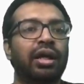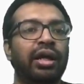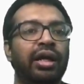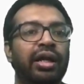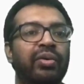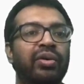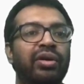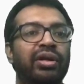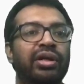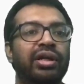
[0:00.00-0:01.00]
and I want
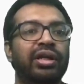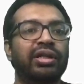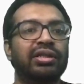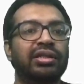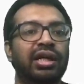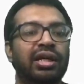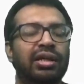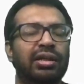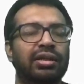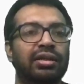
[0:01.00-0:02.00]
to return int star.